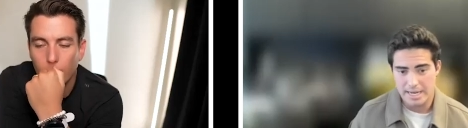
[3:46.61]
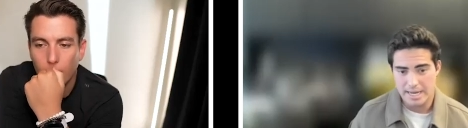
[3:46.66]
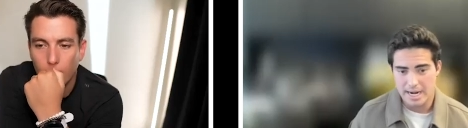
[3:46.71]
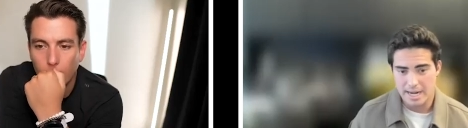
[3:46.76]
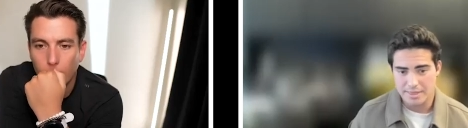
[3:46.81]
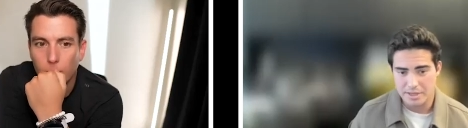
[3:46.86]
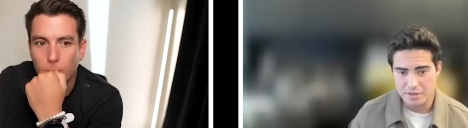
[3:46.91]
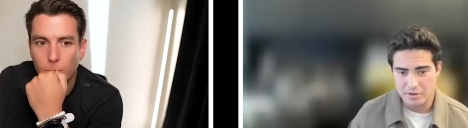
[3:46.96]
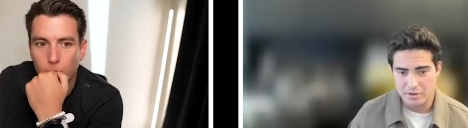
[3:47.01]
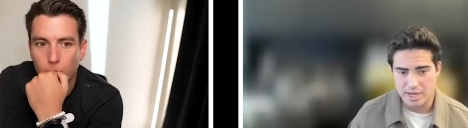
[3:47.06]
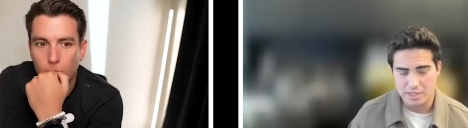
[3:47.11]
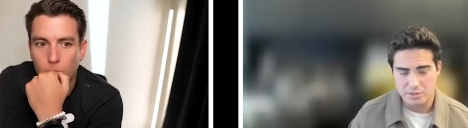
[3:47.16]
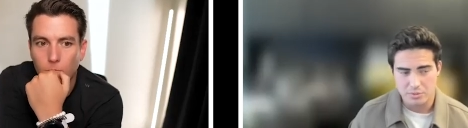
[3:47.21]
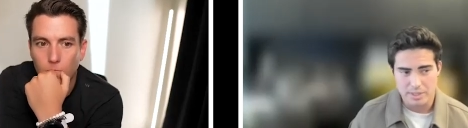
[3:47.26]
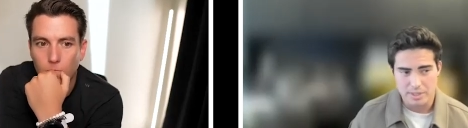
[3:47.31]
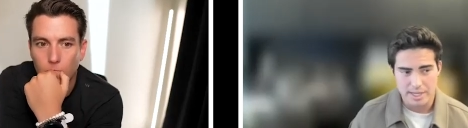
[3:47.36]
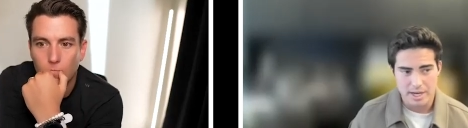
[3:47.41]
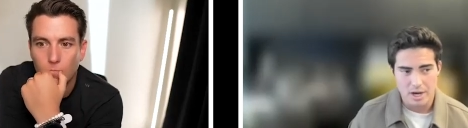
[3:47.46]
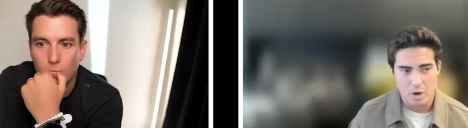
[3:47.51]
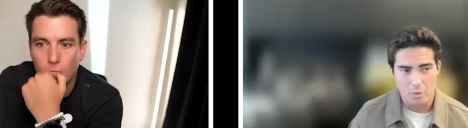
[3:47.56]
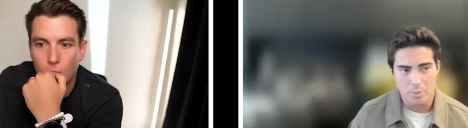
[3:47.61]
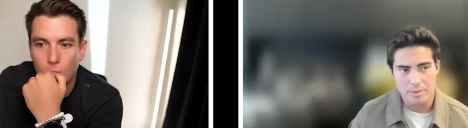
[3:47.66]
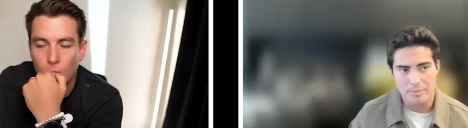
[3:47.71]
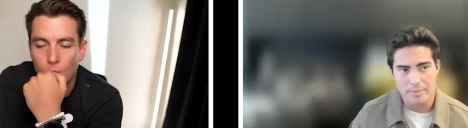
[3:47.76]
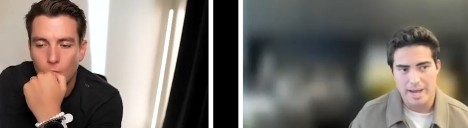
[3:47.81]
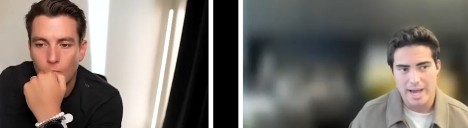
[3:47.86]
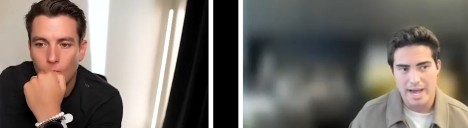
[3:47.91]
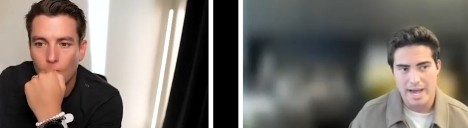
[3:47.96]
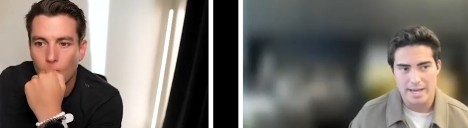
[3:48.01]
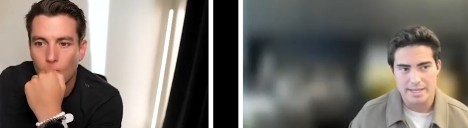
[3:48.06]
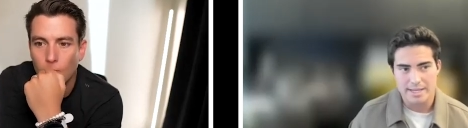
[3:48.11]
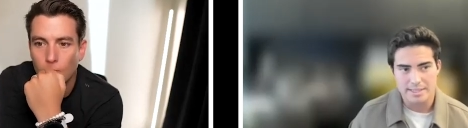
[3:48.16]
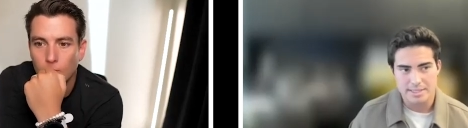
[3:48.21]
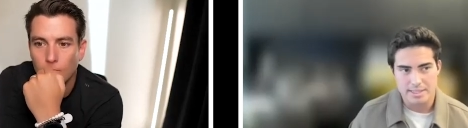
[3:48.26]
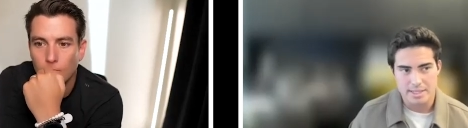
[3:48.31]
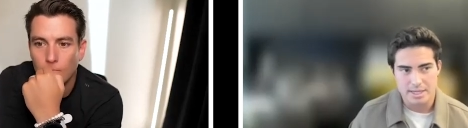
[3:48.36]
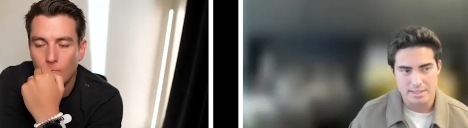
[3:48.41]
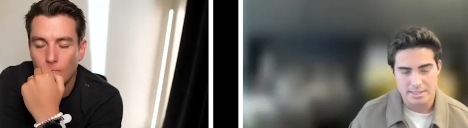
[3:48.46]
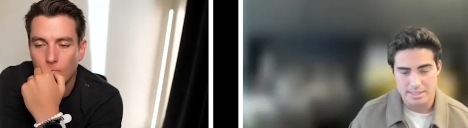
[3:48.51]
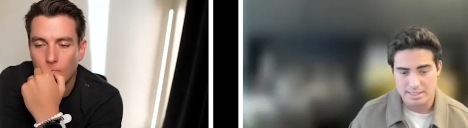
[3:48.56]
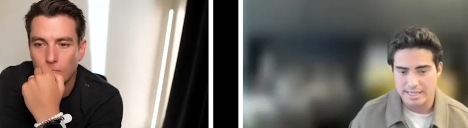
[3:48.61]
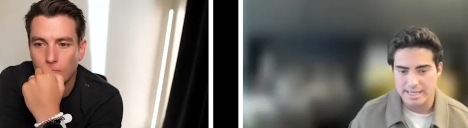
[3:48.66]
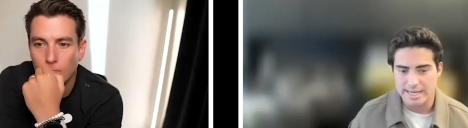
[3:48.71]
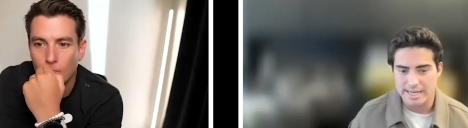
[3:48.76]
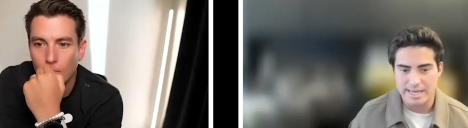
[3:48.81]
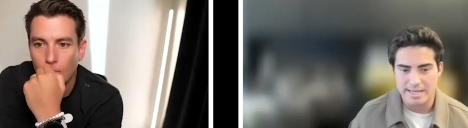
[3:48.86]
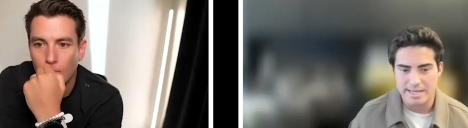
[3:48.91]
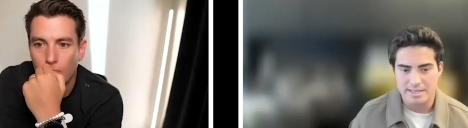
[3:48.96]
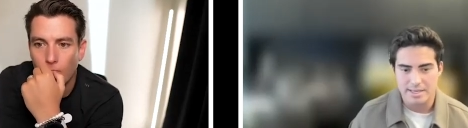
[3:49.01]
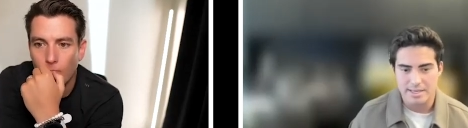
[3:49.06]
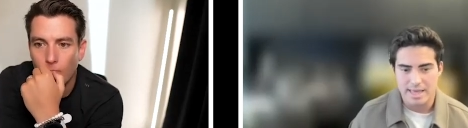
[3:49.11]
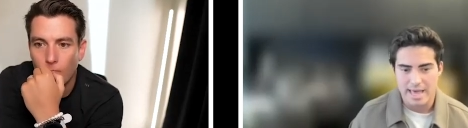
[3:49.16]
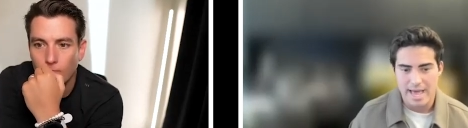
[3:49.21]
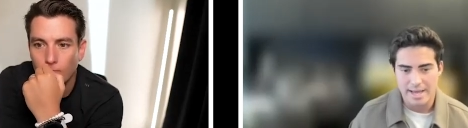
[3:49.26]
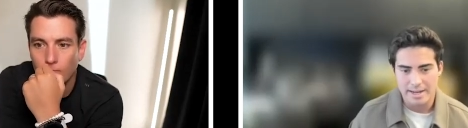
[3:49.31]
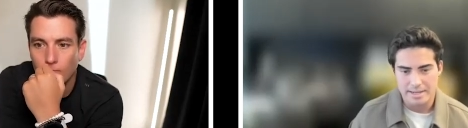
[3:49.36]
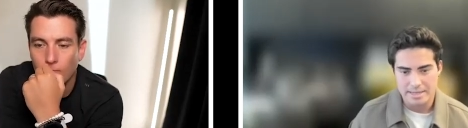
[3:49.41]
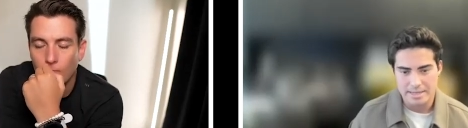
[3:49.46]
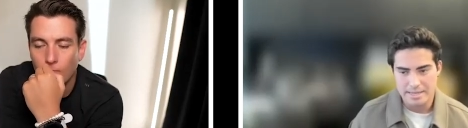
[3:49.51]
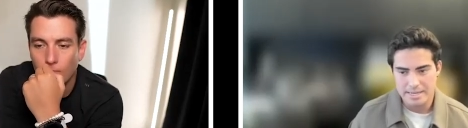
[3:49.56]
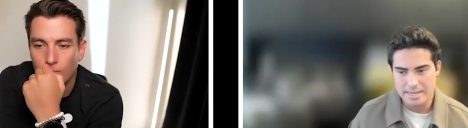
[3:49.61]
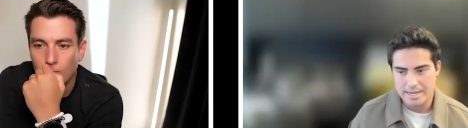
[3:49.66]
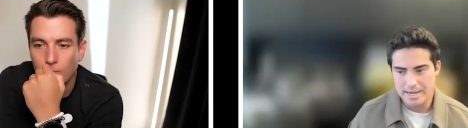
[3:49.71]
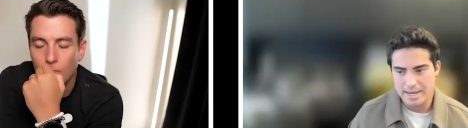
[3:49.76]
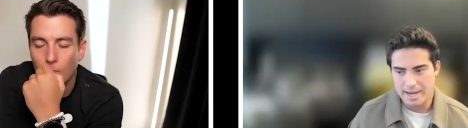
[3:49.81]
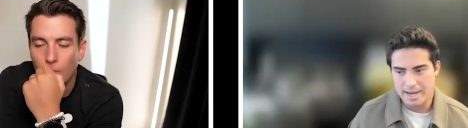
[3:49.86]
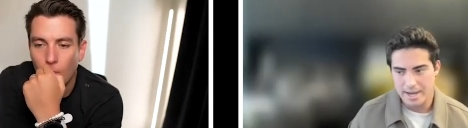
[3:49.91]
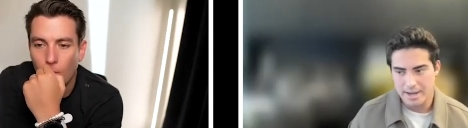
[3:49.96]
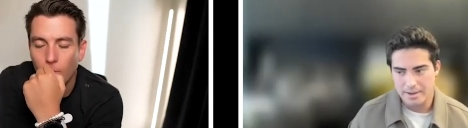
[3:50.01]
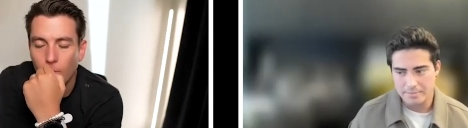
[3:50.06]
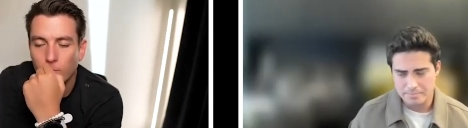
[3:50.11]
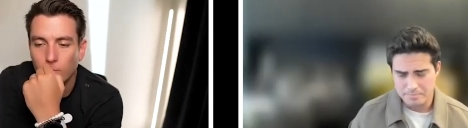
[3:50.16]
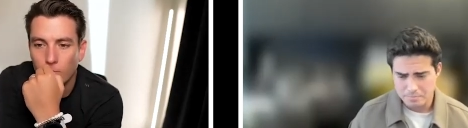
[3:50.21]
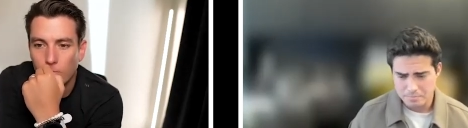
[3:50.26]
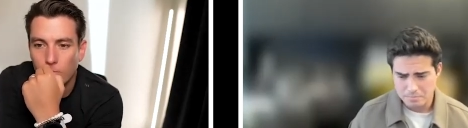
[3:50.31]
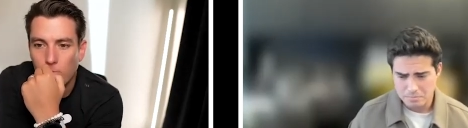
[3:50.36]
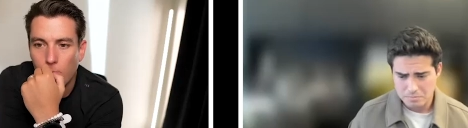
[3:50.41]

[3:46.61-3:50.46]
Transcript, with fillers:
Speaker 1: I think you guys really opened my eyes to to leaning into that. Um,